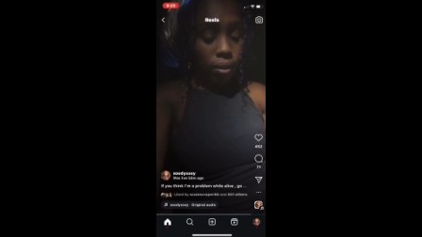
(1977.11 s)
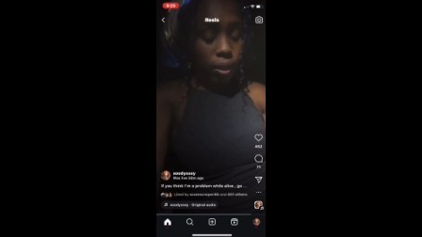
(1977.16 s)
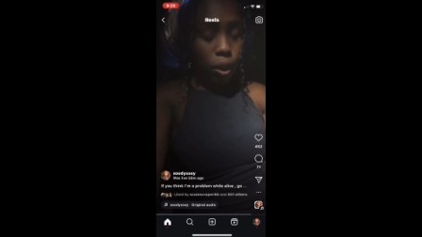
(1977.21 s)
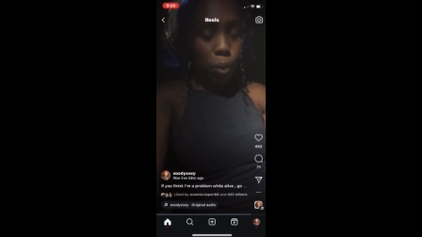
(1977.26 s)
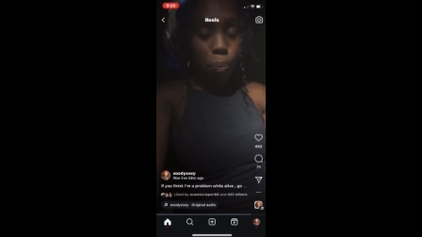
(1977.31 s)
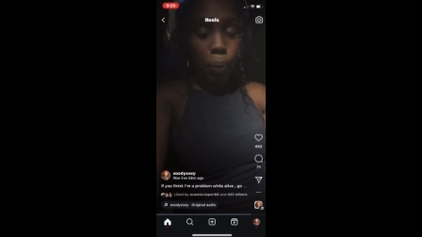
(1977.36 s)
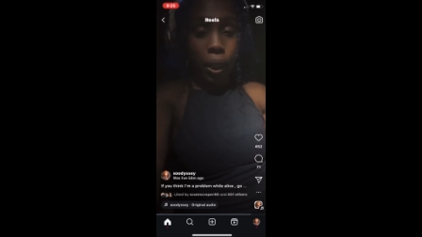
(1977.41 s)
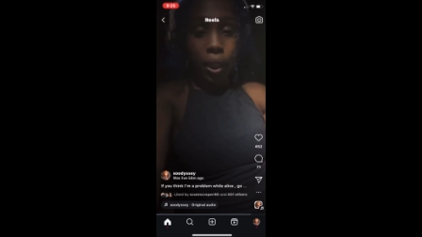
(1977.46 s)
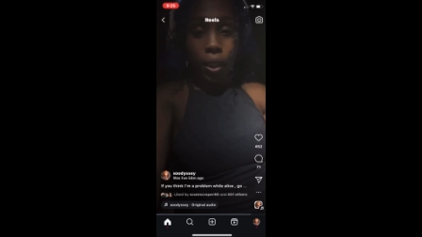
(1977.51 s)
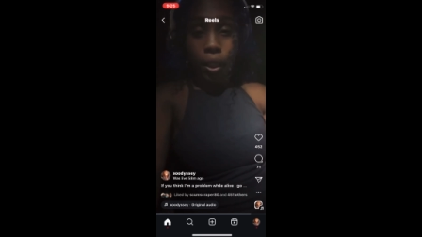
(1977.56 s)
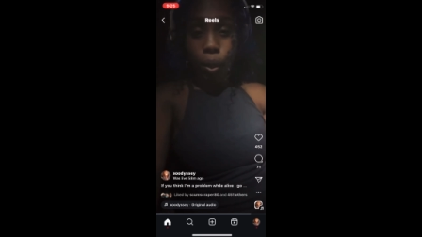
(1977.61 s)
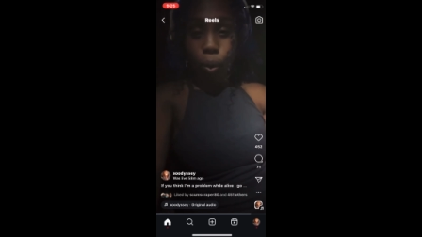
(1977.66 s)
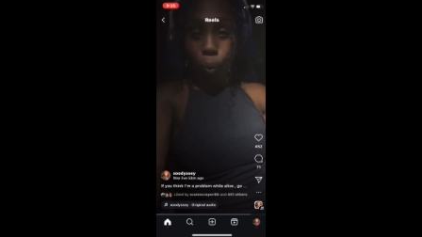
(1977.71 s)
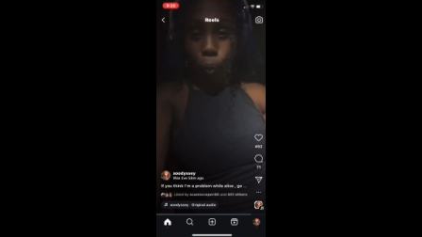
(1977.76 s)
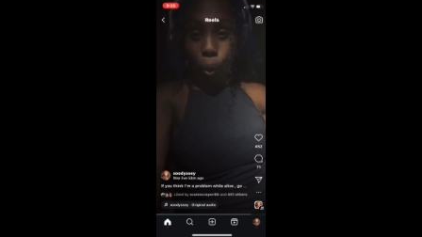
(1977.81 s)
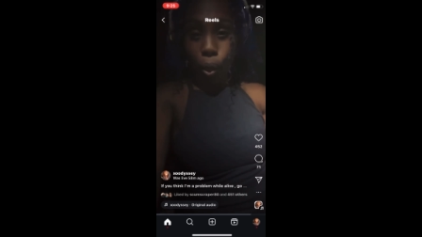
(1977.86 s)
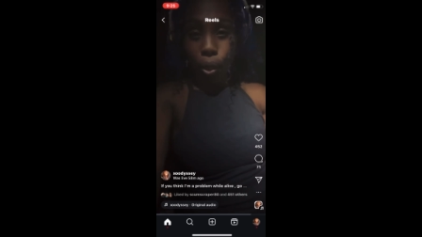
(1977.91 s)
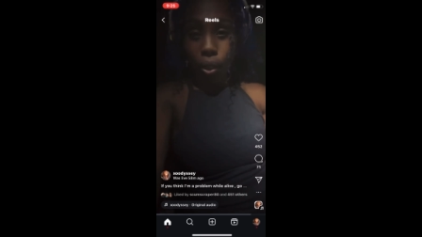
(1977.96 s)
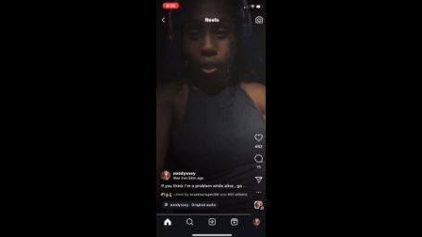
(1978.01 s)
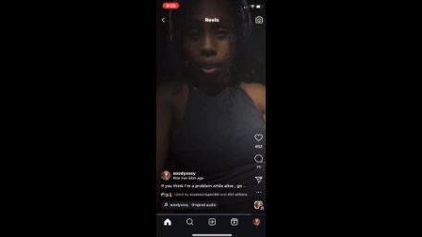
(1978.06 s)

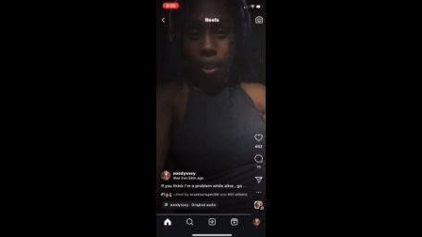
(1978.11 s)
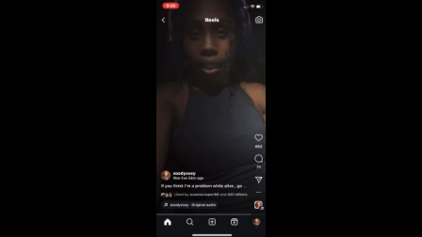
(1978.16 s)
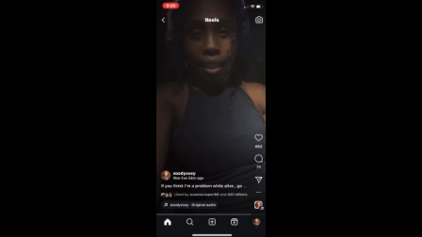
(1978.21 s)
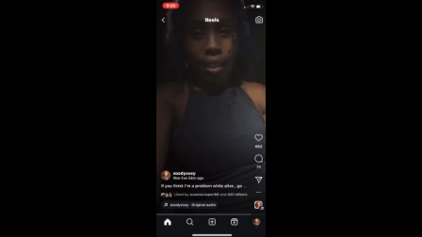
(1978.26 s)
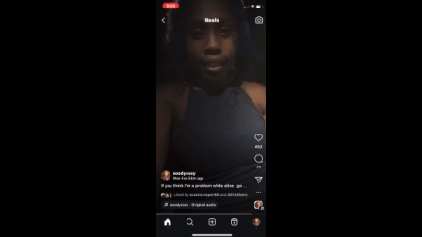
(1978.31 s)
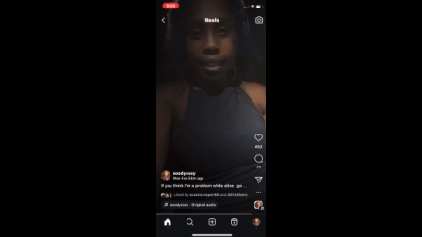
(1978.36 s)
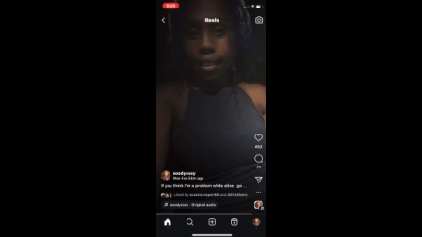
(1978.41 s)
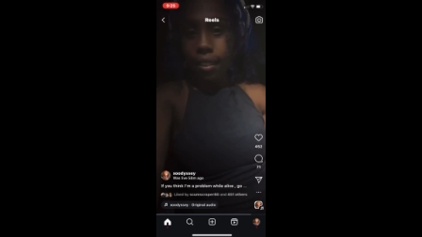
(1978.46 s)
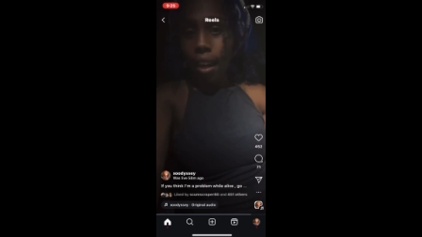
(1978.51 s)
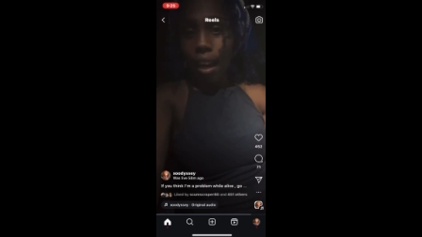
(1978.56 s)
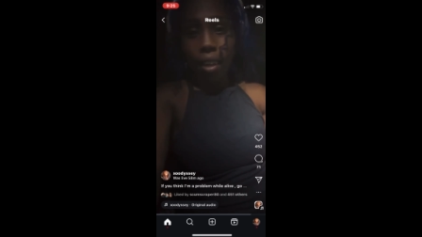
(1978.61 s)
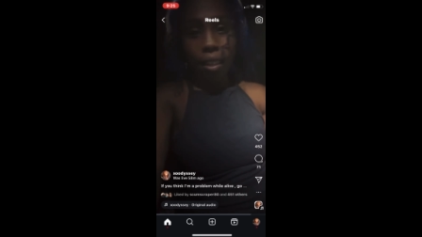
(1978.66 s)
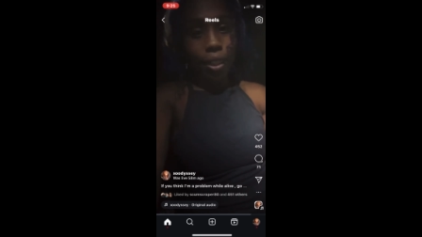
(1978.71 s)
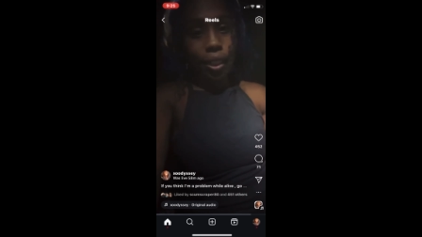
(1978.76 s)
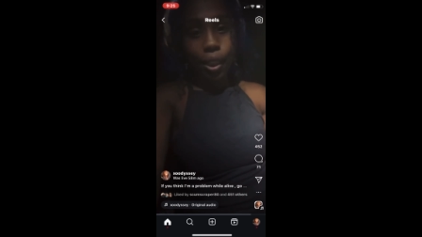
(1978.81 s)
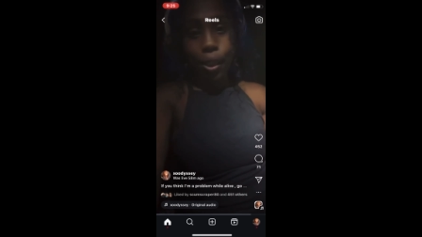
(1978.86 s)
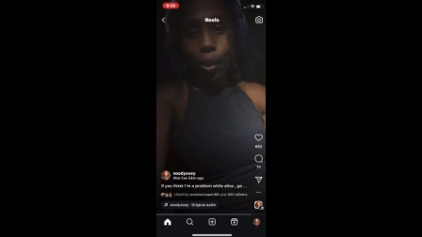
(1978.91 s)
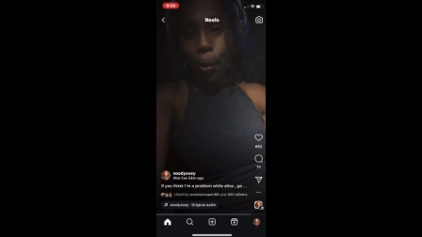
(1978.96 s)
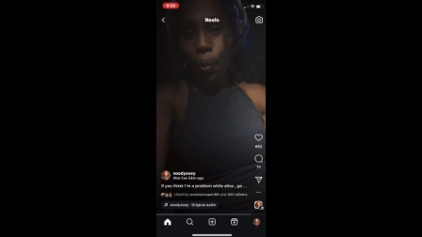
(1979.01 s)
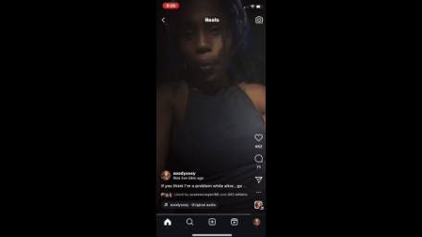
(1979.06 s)
spirits work, it's not
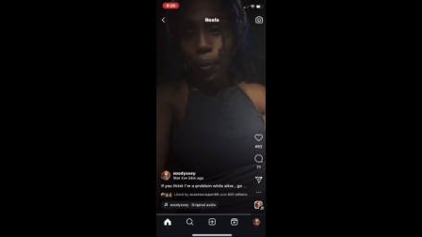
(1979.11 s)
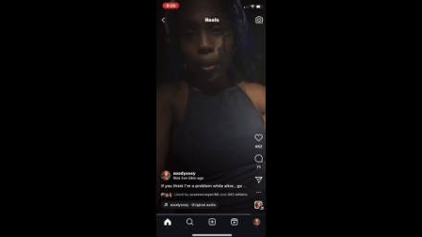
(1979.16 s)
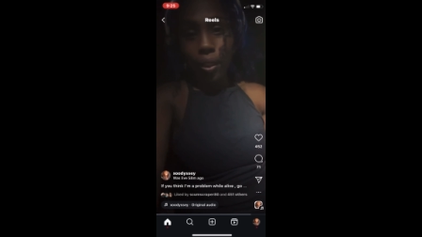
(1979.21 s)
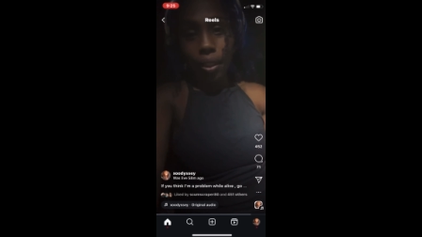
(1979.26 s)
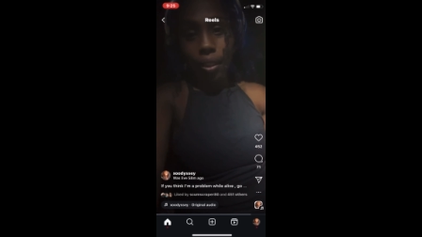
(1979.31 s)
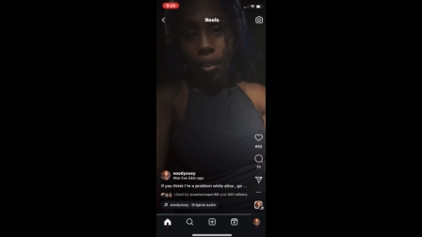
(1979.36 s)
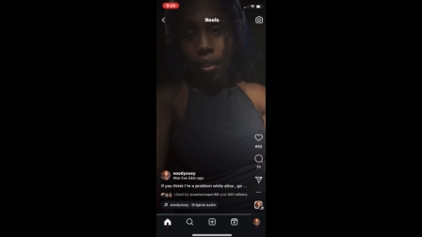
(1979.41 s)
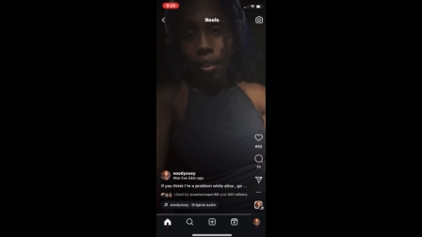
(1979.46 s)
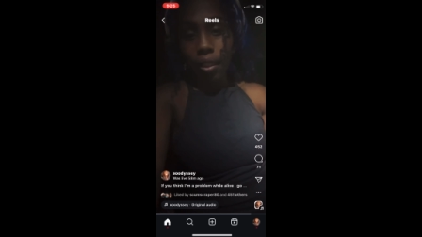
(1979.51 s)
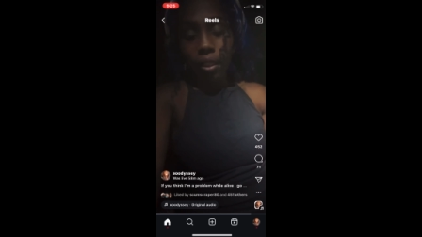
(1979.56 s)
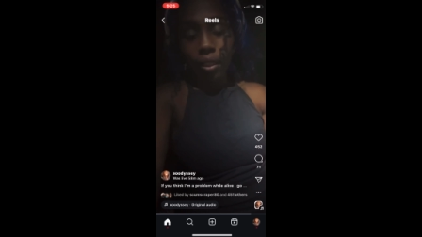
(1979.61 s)
a joke.